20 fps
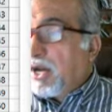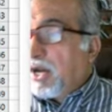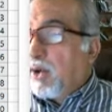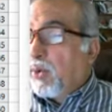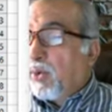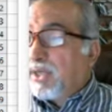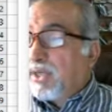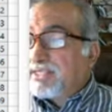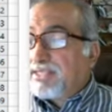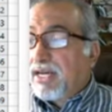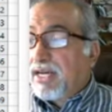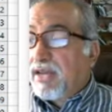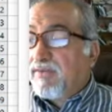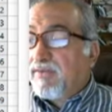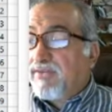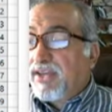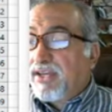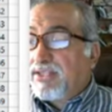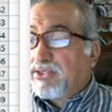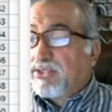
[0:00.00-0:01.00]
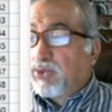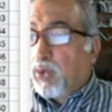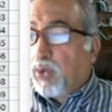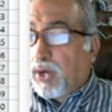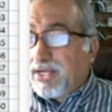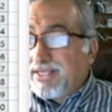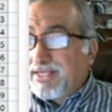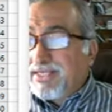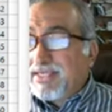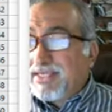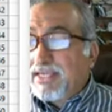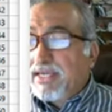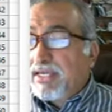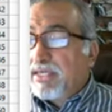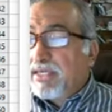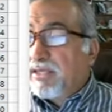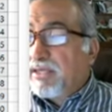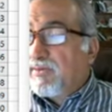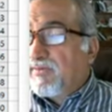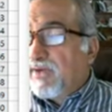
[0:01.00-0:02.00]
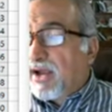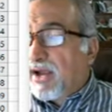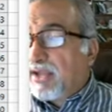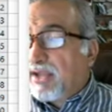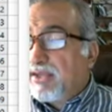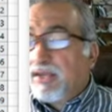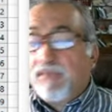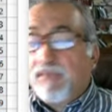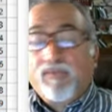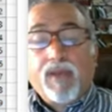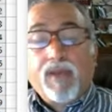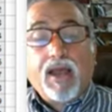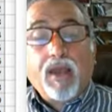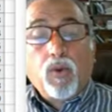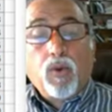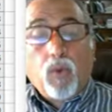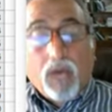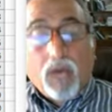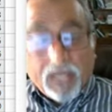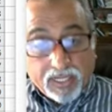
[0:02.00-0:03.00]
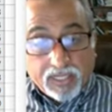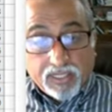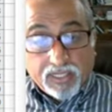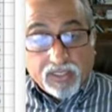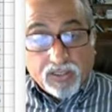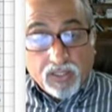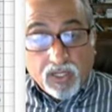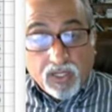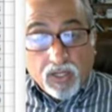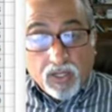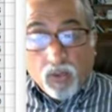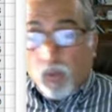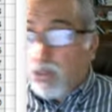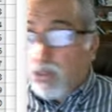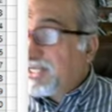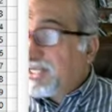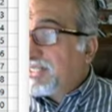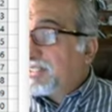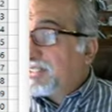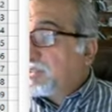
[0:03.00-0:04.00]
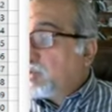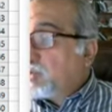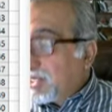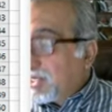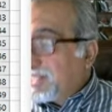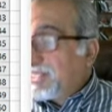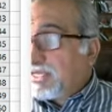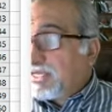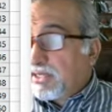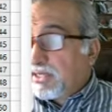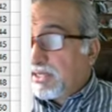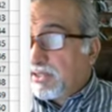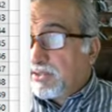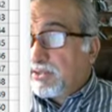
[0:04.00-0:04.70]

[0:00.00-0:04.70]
What's left is 20 divided by 1, which is 20.